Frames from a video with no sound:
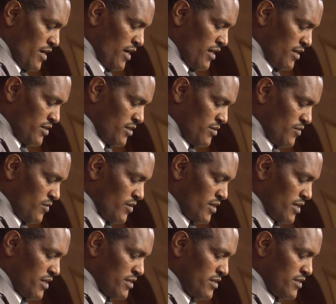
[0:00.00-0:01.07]
Health extension
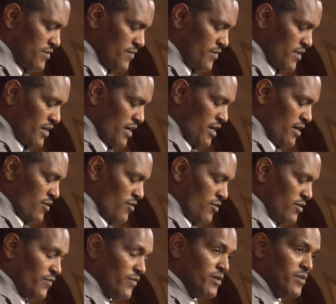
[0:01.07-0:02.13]
workers are
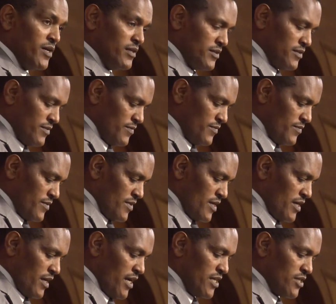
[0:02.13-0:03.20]
all females,
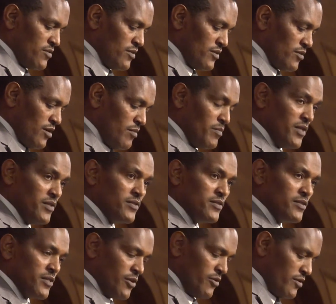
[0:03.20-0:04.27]
high school complete,
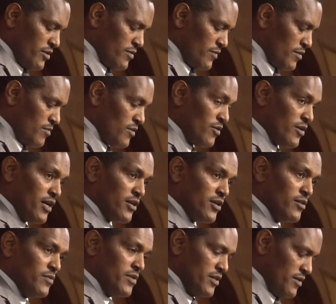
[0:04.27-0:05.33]
recruited from local
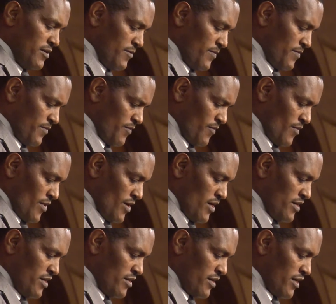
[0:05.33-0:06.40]
community,
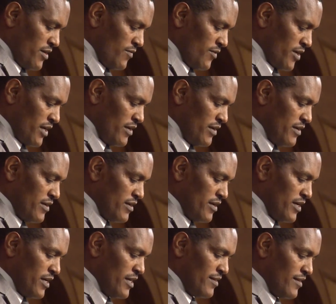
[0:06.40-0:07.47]
and trained for a year
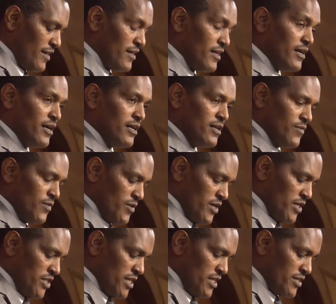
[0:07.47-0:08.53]
in a technical and
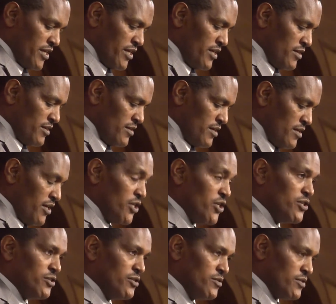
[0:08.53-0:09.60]
vocational training
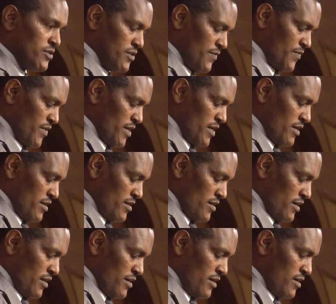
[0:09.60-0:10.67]
institutes,
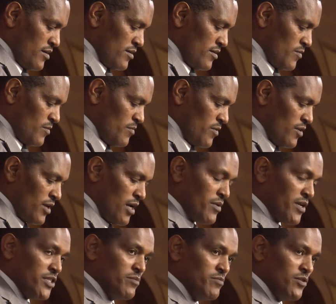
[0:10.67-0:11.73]

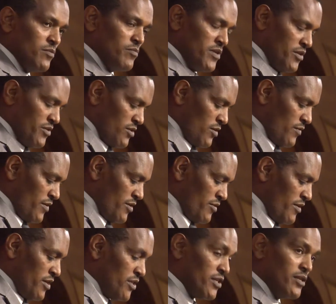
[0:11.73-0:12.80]
collaboration between the Minister of
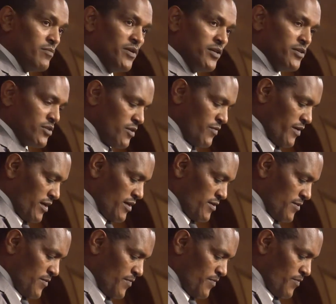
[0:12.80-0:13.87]
Education and the Minister of
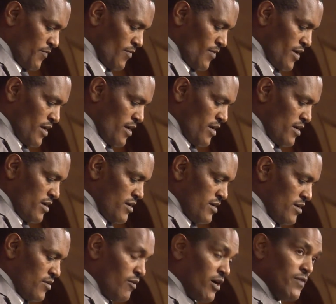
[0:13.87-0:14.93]
Health.
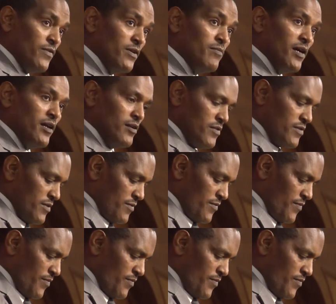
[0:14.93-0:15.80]
Why females?